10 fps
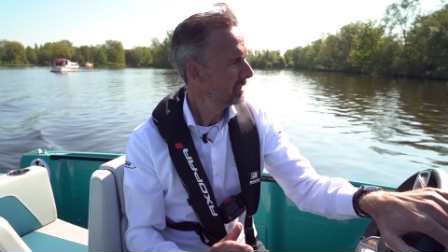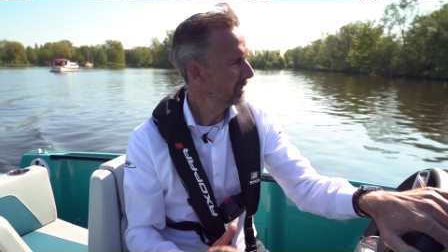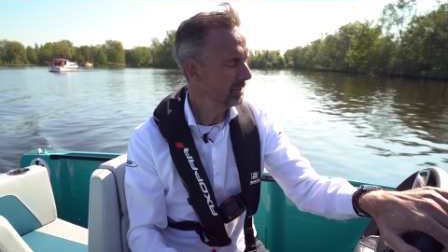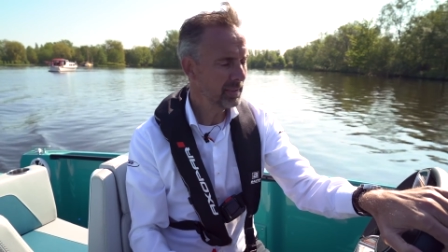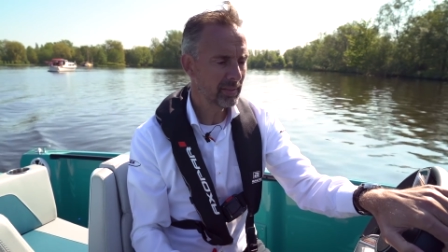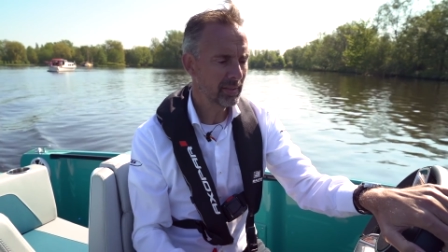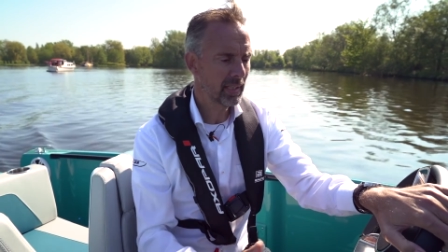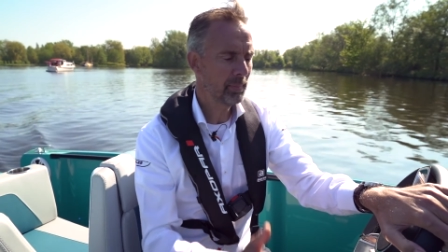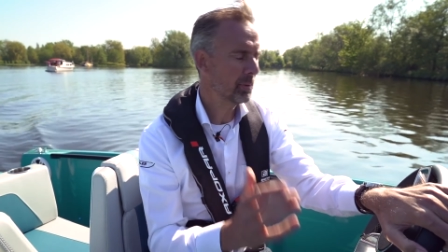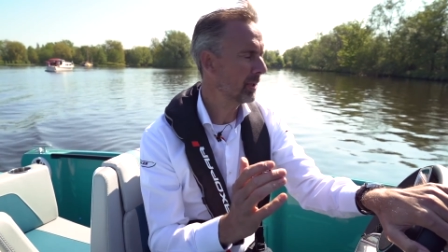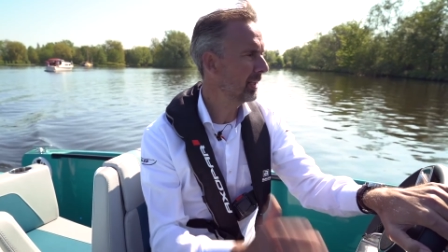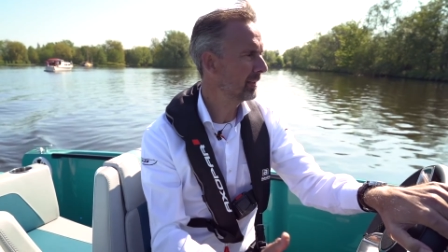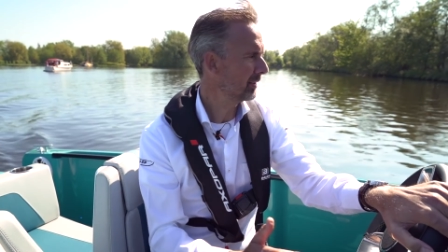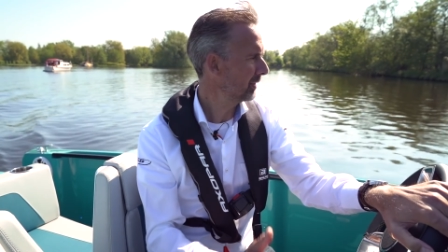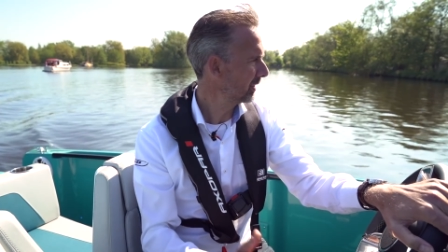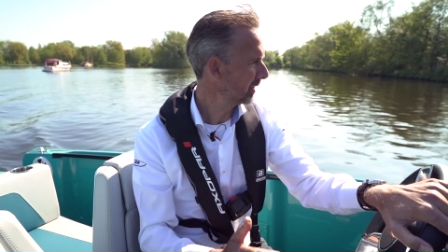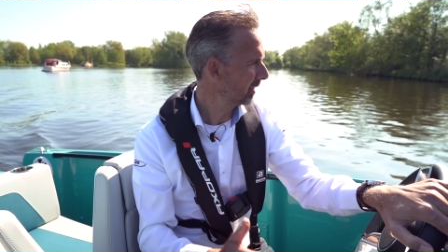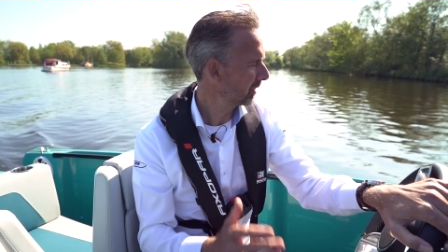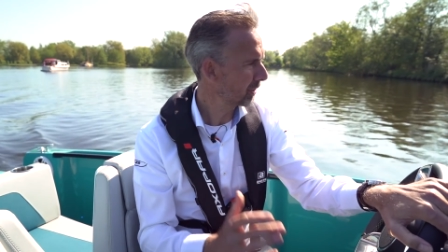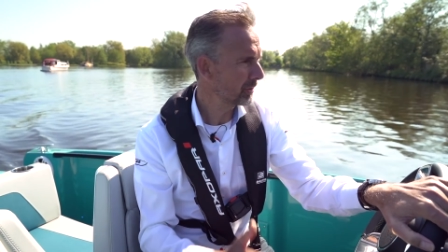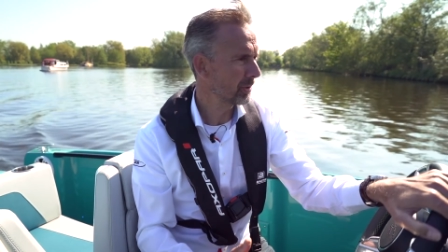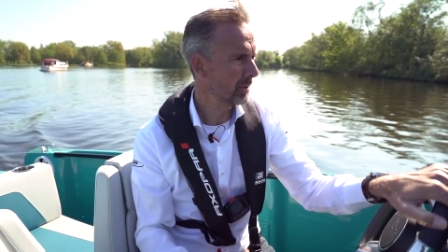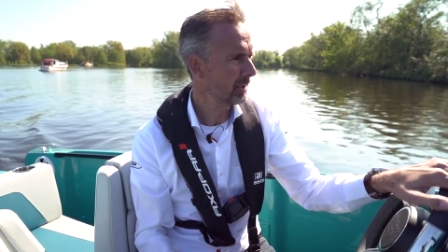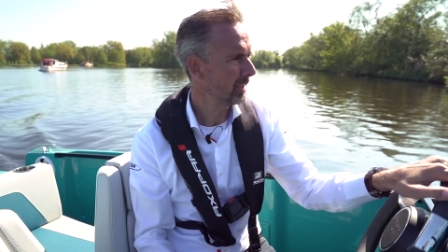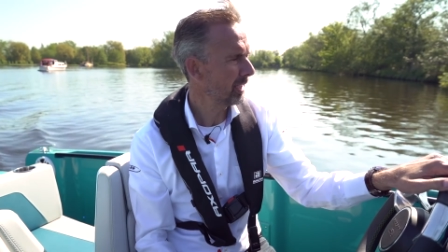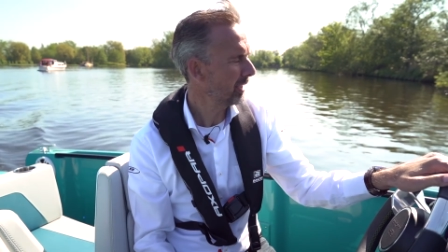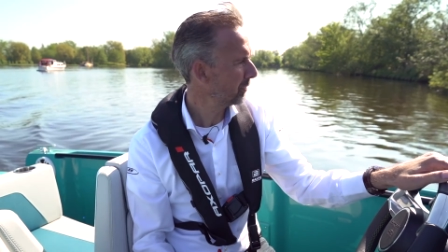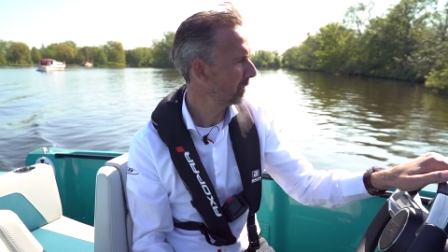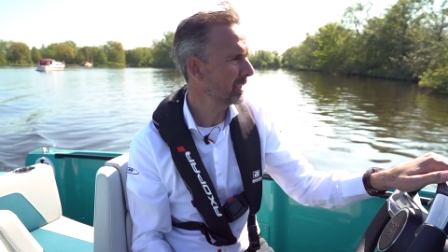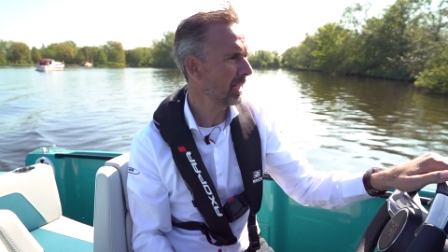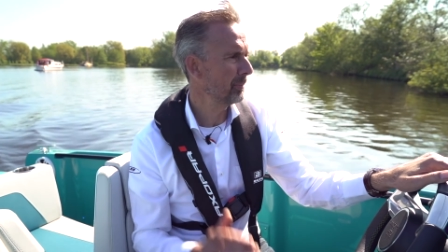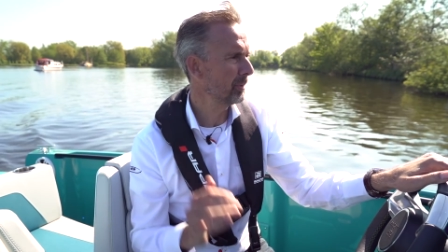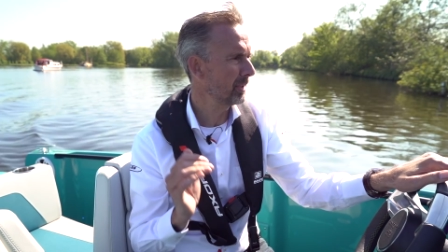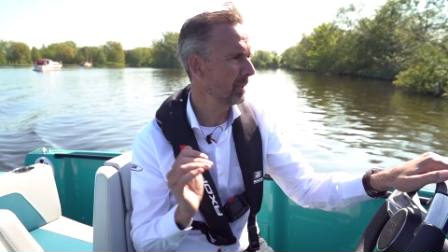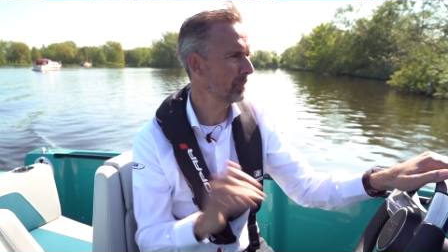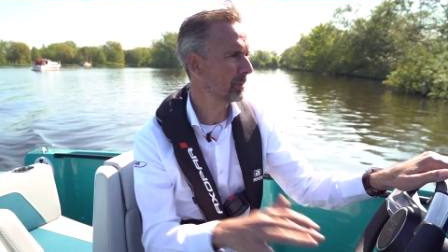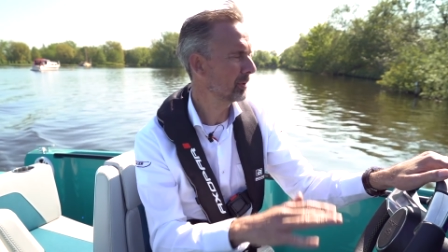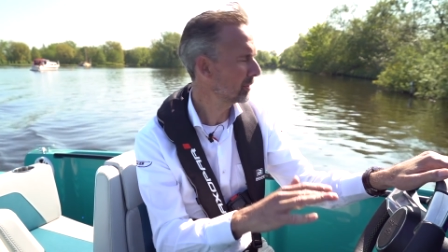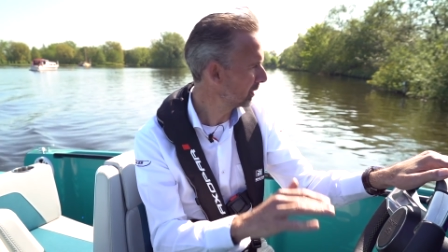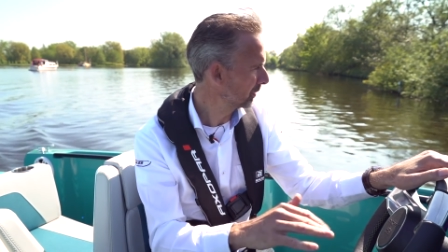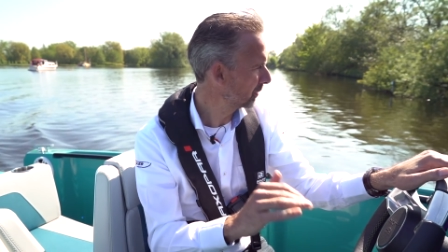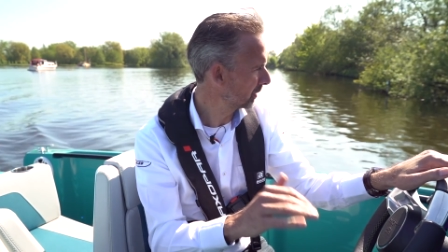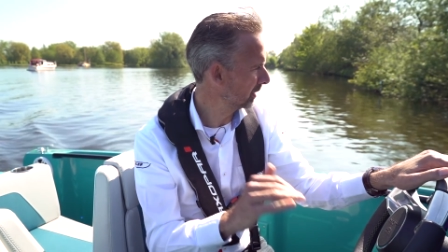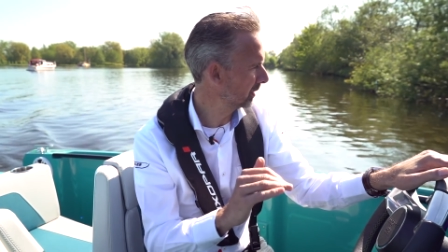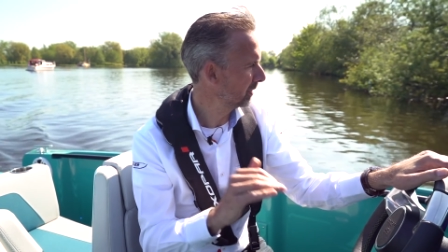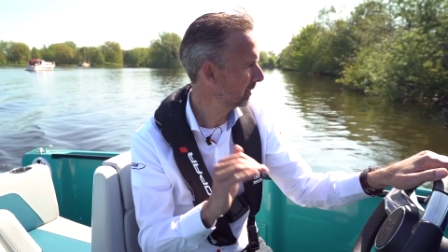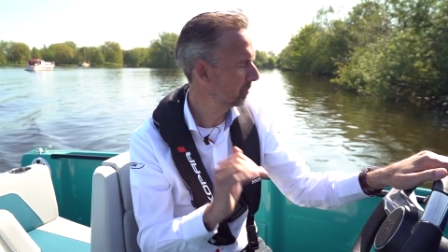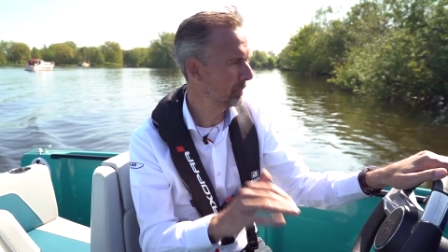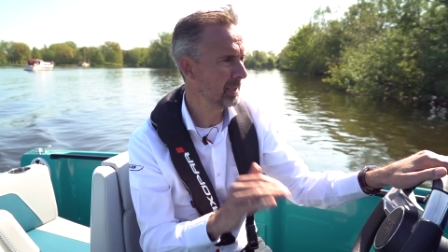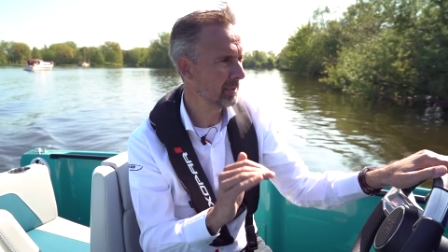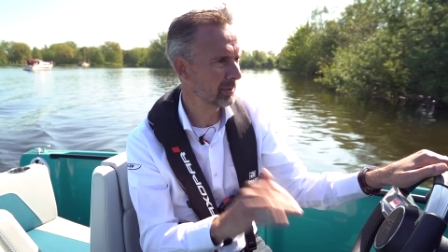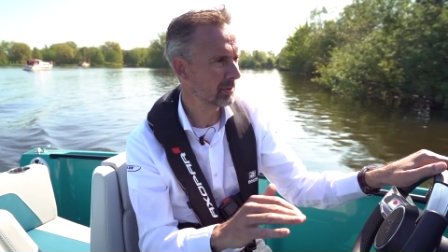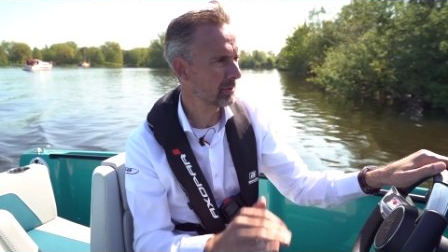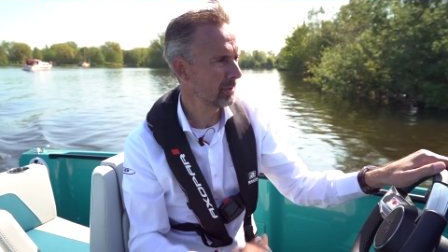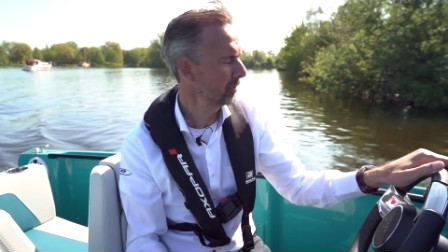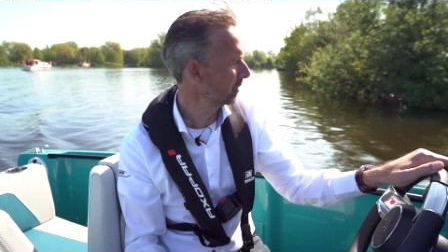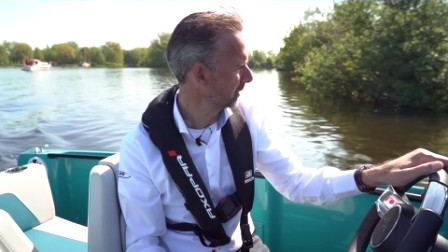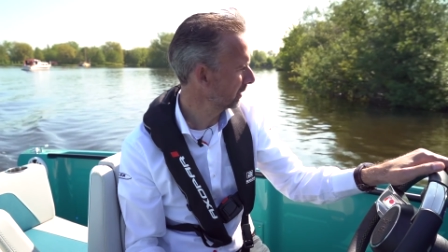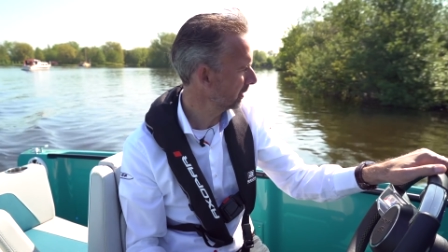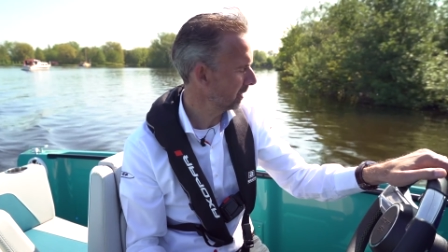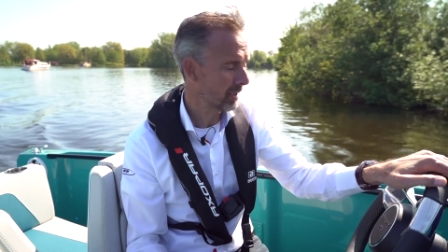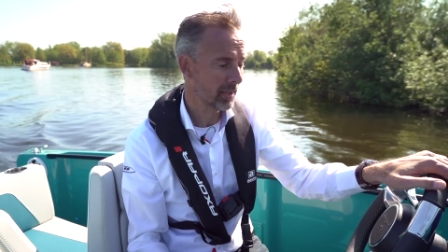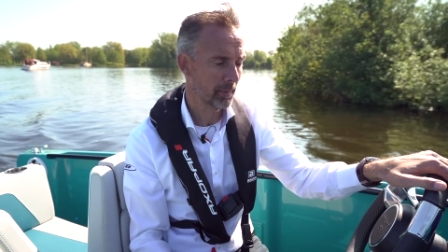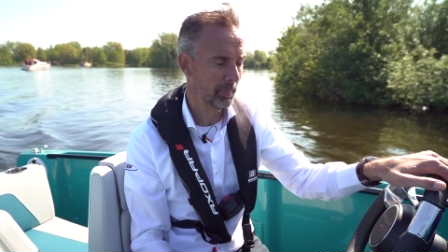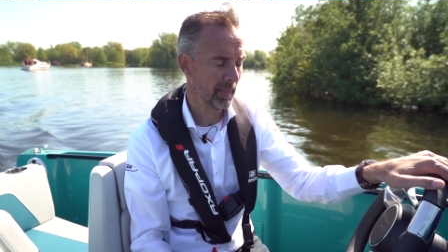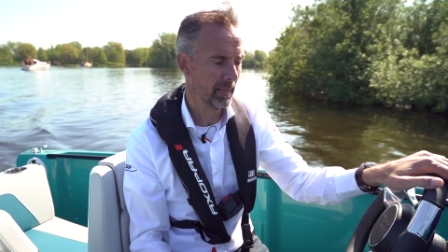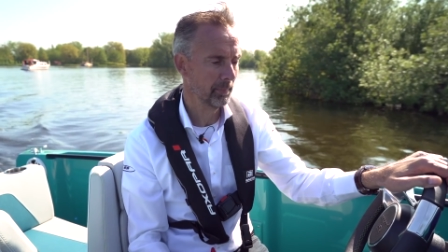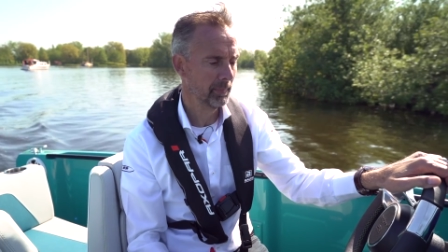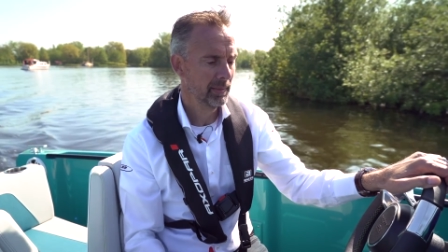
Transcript: you need to keep your hand on the throttle every time to keep a constant speed, a constant RPM.